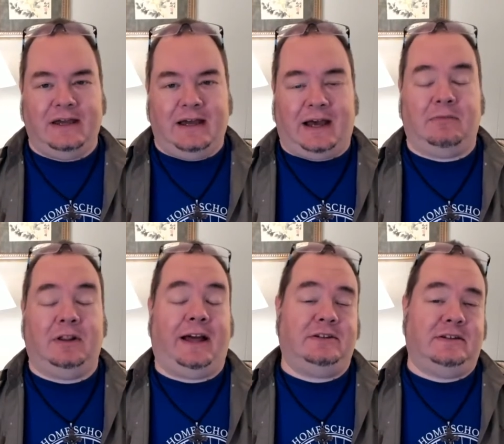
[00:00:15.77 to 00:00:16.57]
I'm
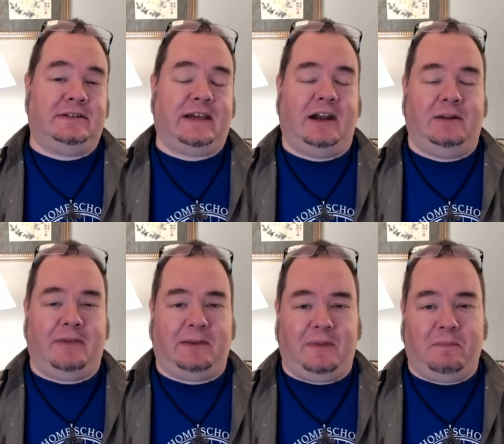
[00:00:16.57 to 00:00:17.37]
glad you decided to
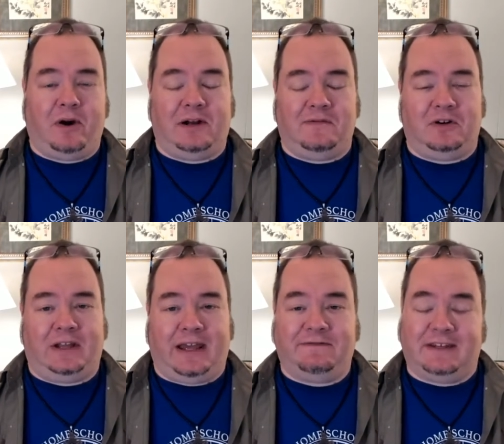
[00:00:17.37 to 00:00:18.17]
make me part of your
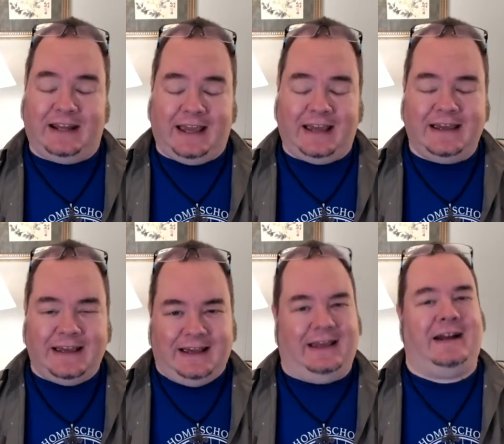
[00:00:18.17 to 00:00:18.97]
life today,
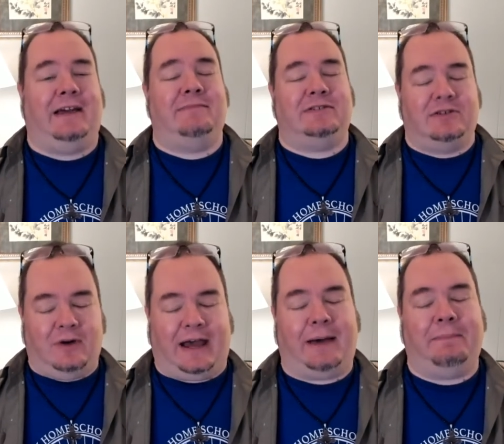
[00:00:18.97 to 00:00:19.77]
and I'm
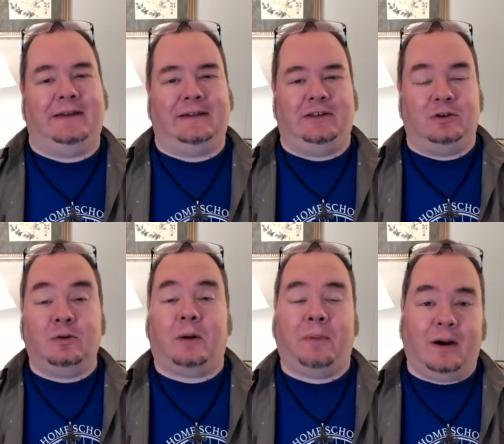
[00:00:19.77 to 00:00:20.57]
so happy that
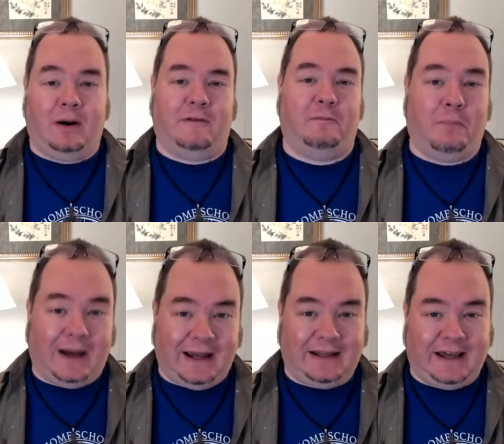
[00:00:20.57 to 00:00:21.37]
you are part of
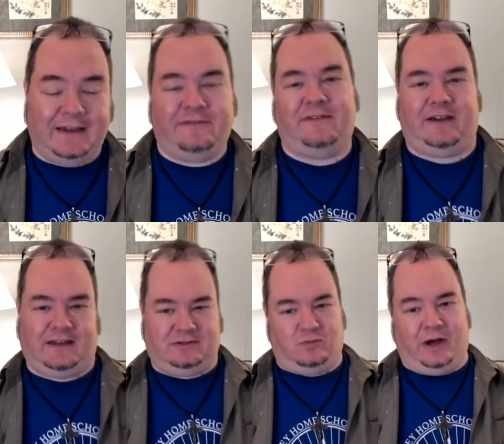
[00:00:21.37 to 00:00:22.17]
my life
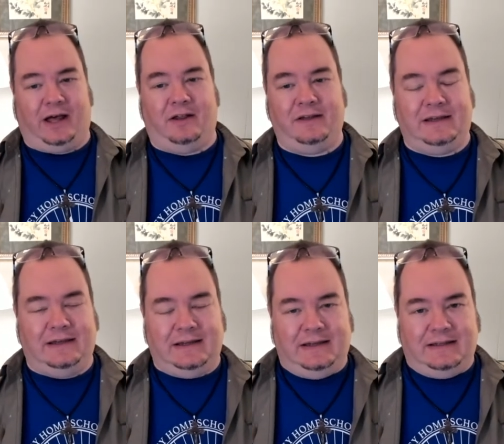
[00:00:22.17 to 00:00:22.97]
as well.
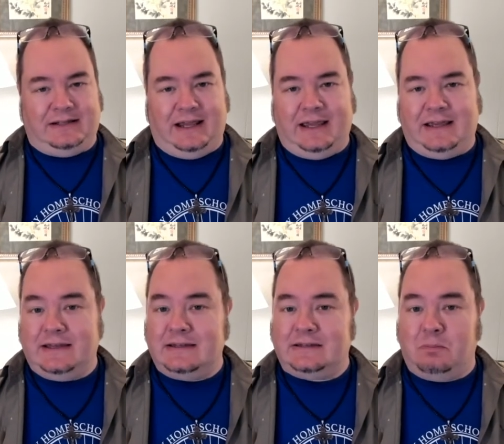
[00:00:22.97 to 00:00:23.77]
Today
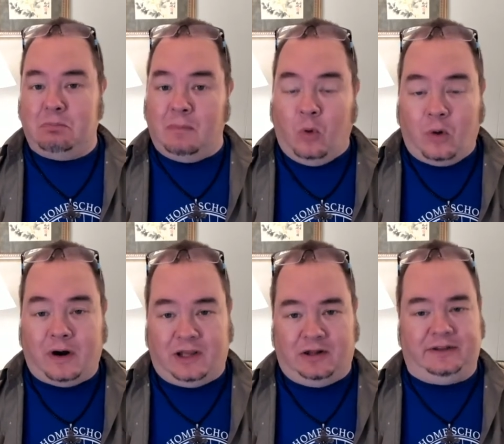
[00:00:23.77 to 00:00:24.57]
is
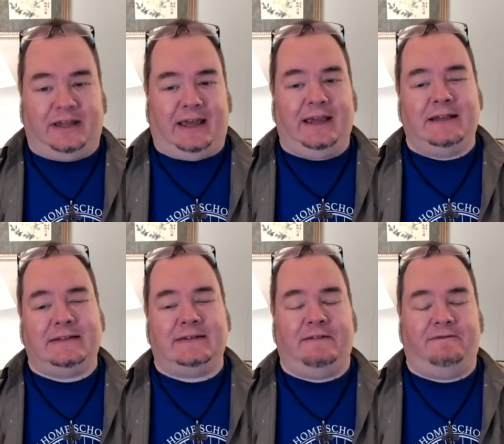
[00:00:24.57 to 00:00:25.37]
Memorial Day,
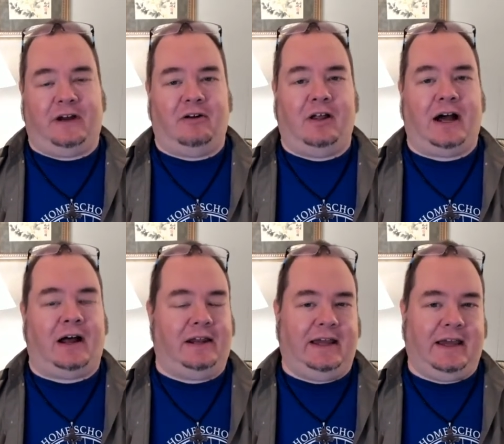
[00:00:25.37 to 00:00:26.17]
it's a federal
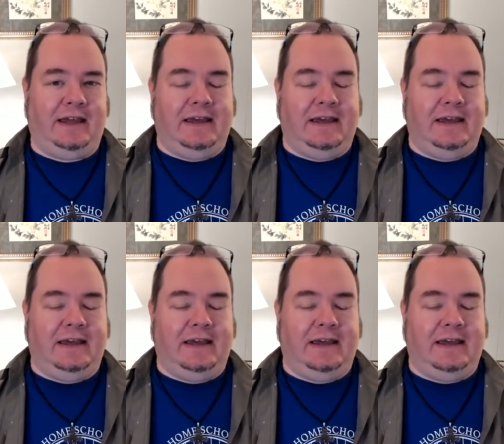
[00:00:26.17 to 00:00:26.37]
holiday.